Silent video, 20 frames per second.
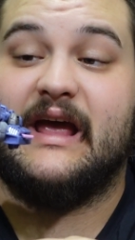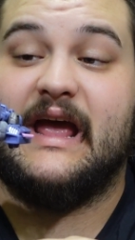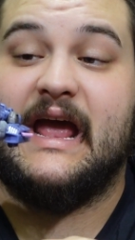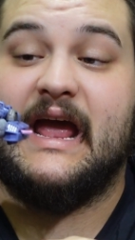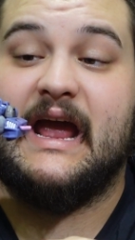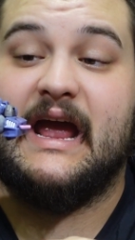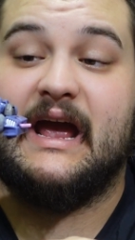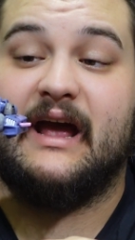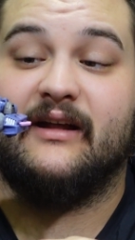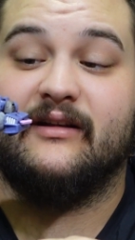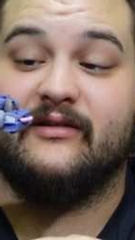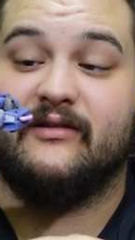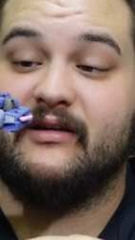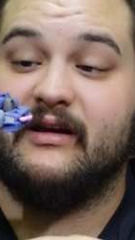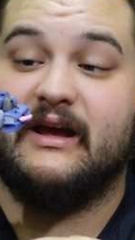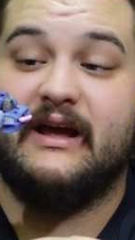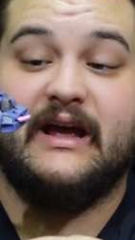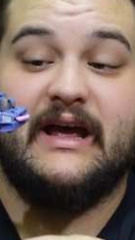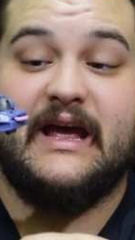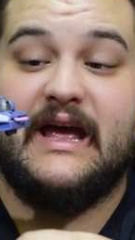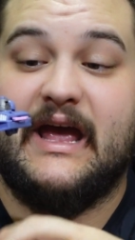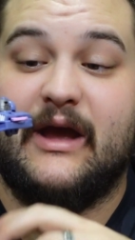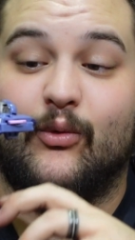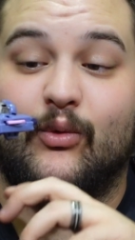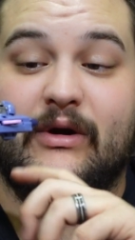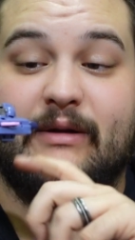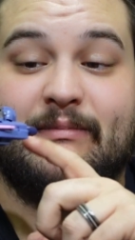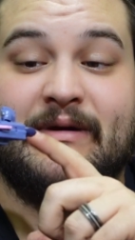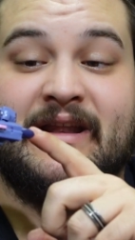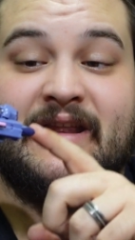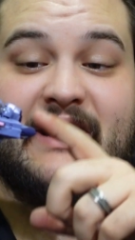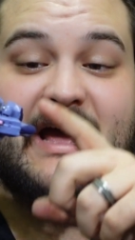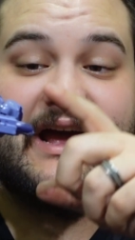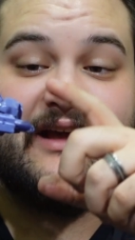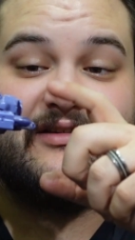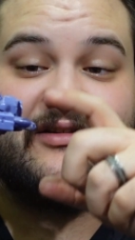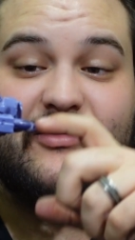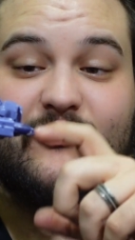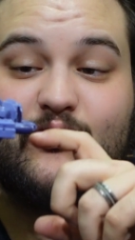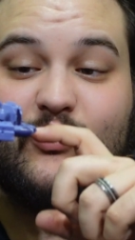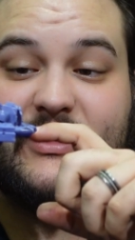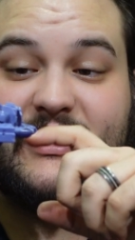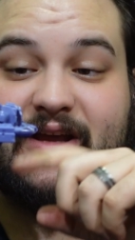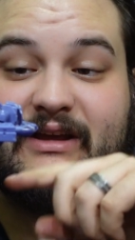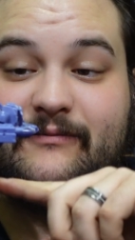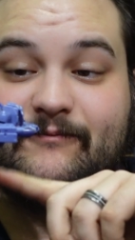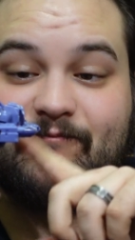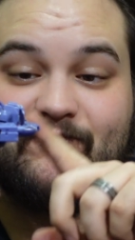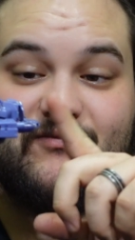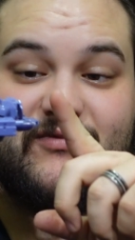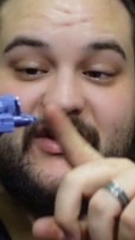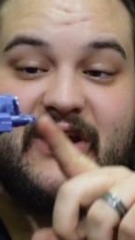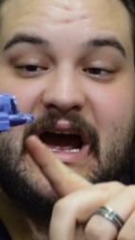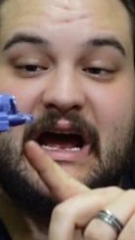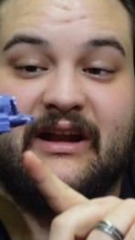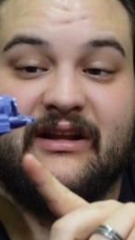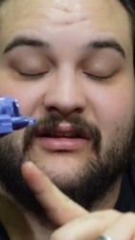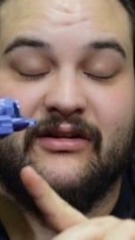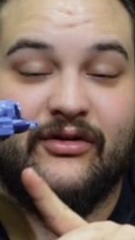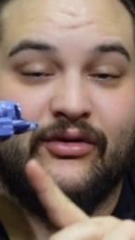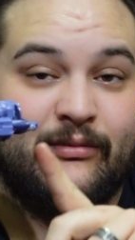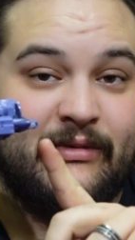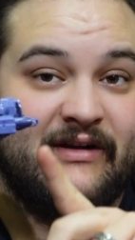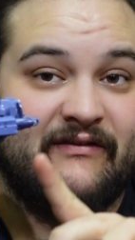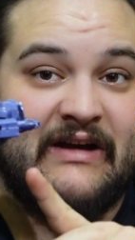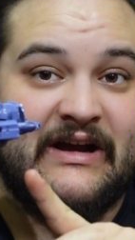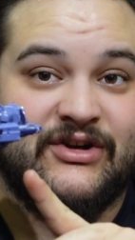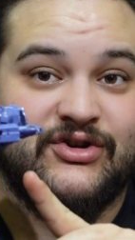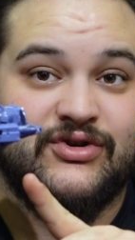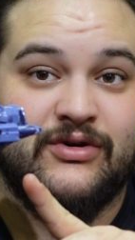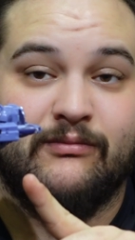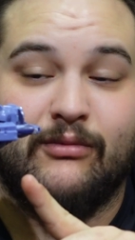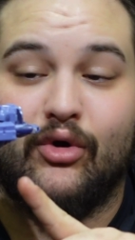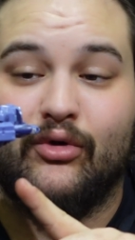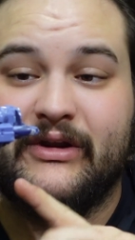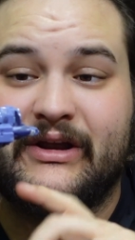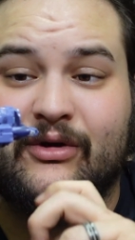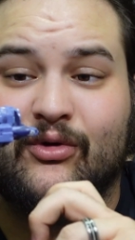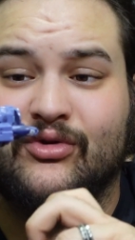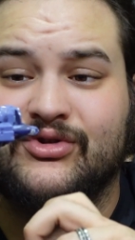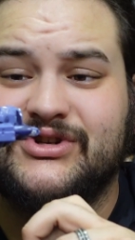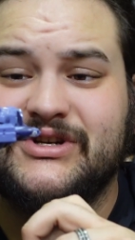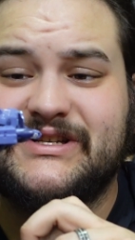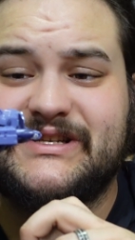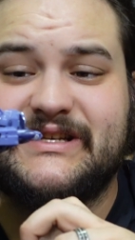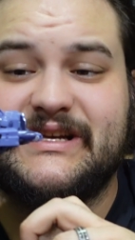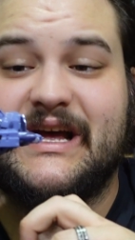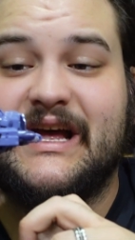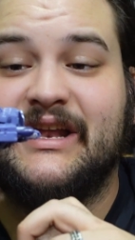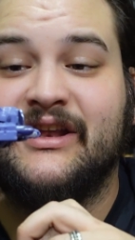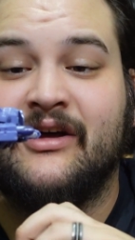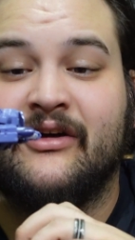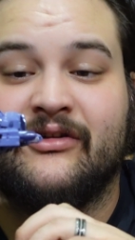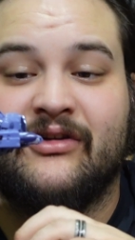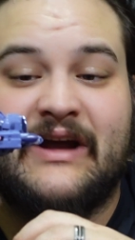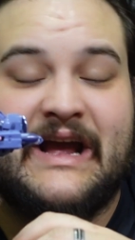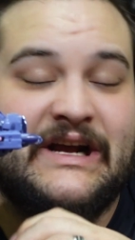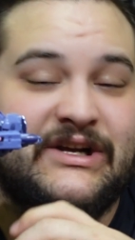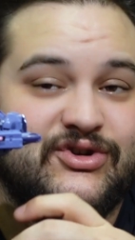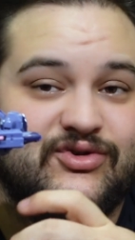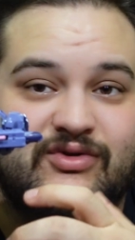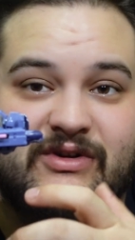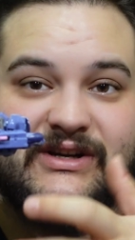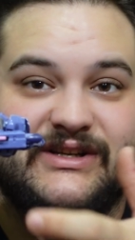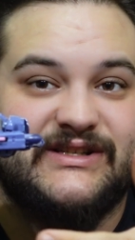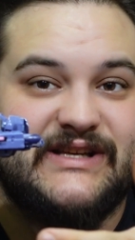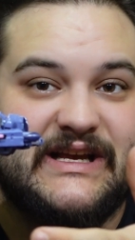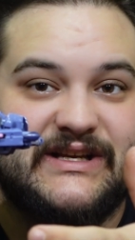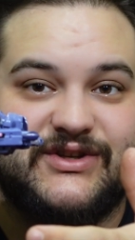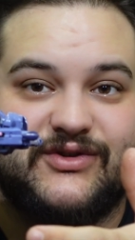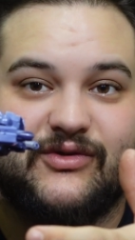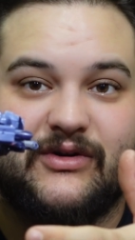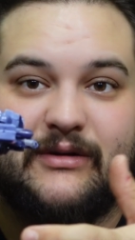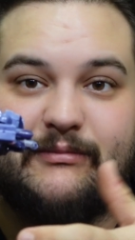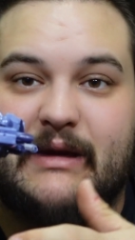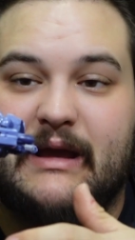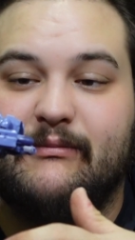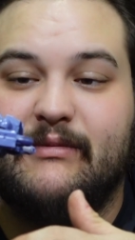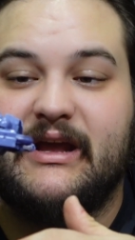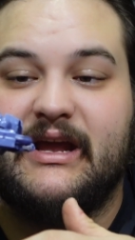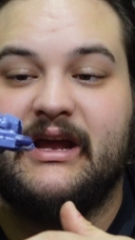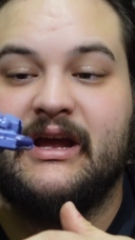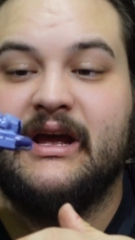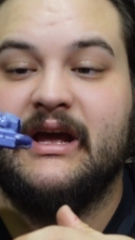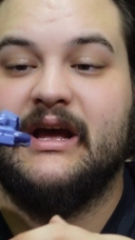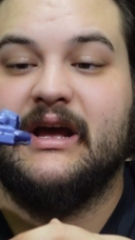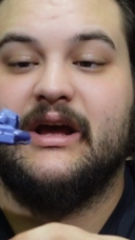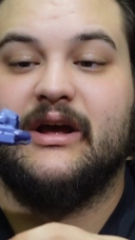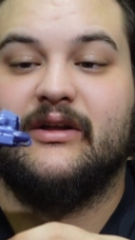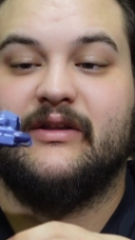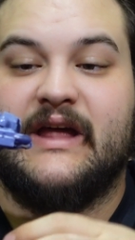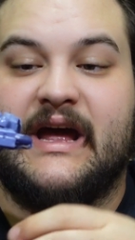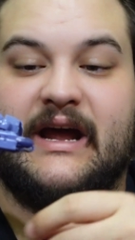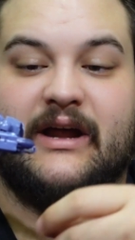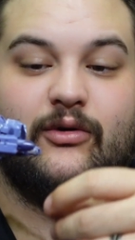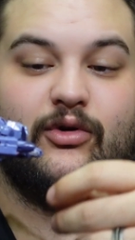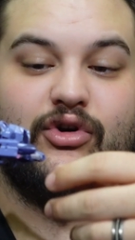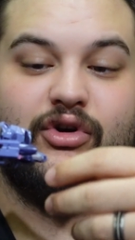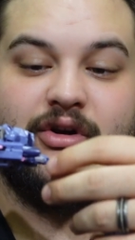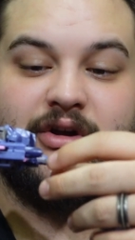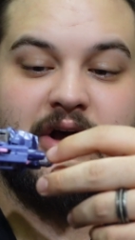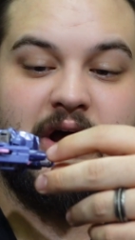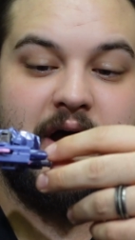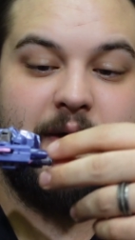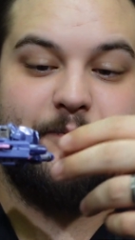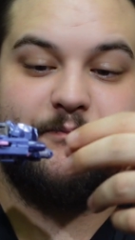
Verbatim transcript: And it would have been nice if we got a little bit of extra molding or just another extra accessory maybe that could